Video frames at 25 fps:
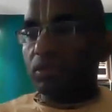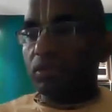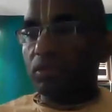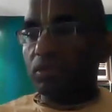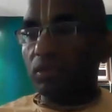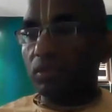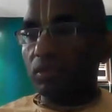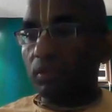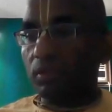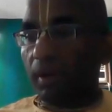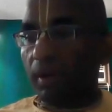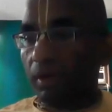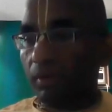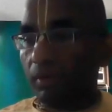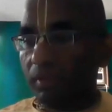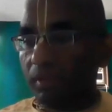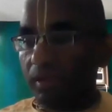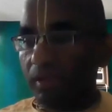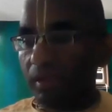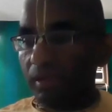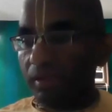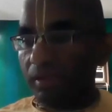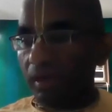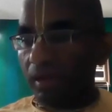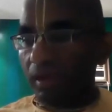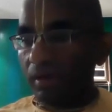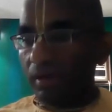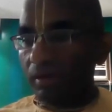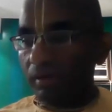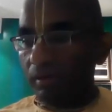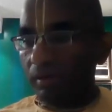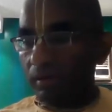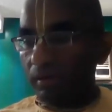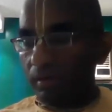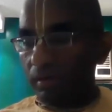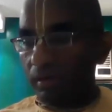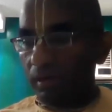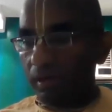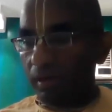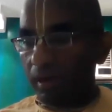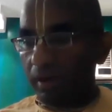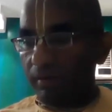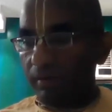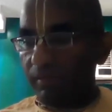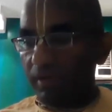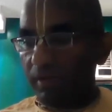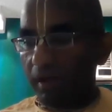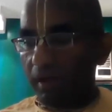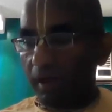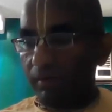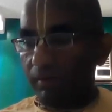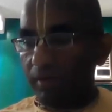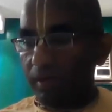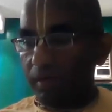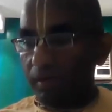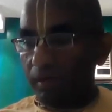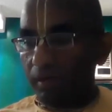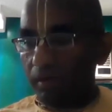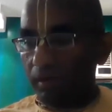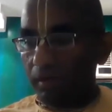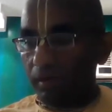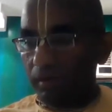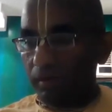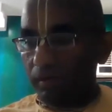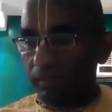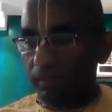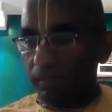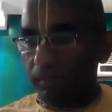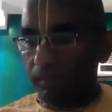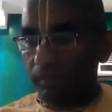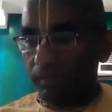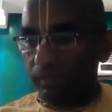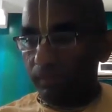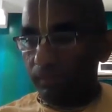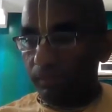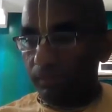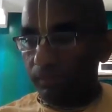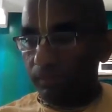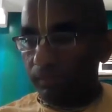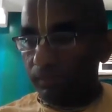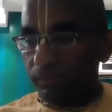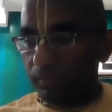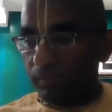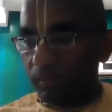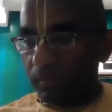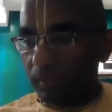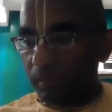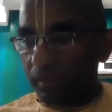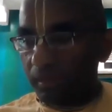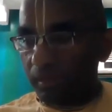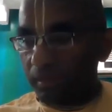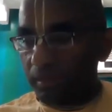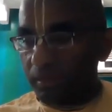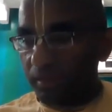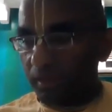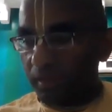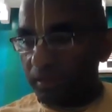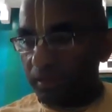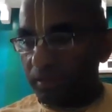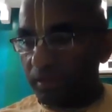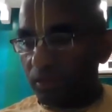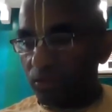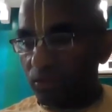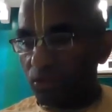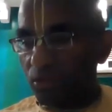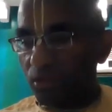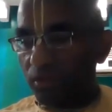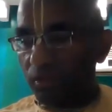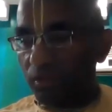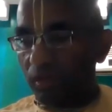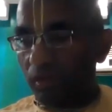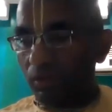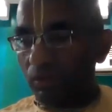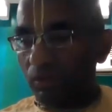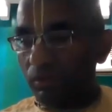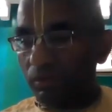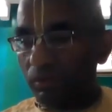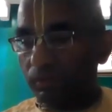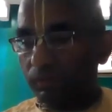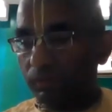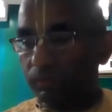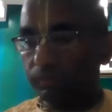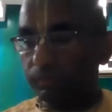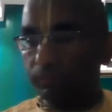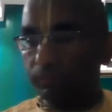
session on the Bhagavad Gita, and we are having the sixth session now.